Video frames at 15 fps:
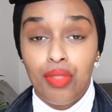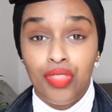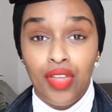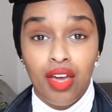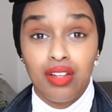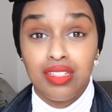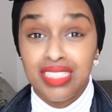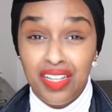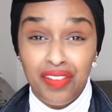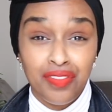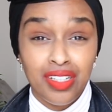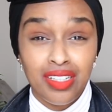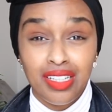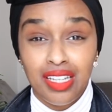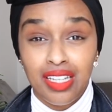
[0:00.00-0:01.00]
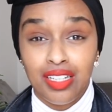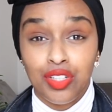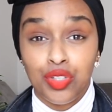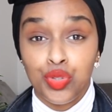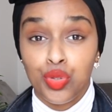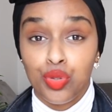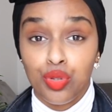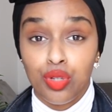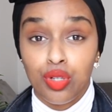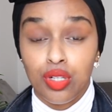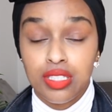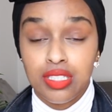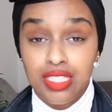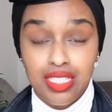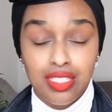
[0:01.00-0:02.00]
They are definitely in
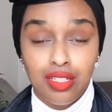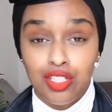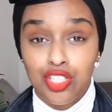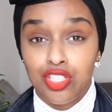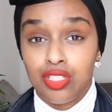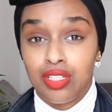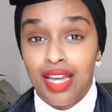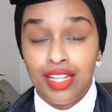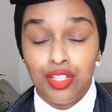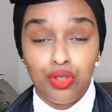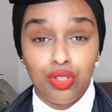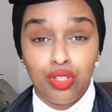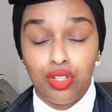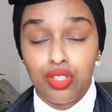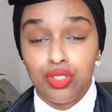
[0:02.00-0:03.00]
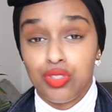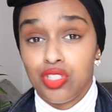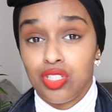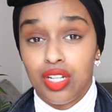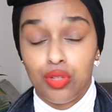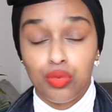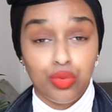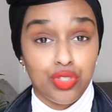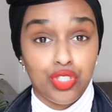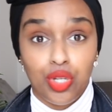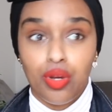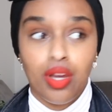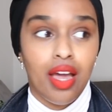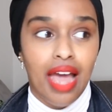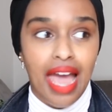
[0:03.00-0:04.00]
your discussion and your conclusion, and
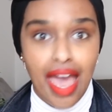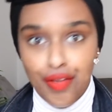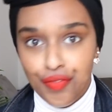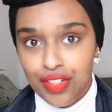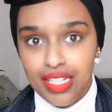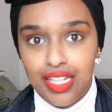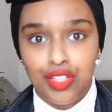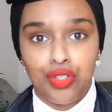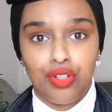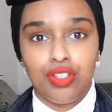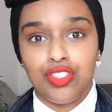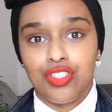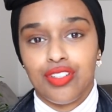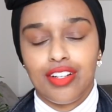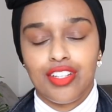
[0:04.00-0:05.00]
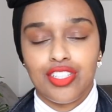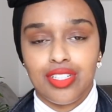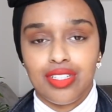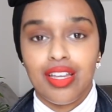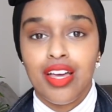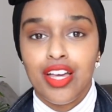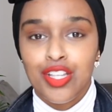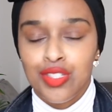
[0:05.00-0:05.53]
also heavily in your introduction.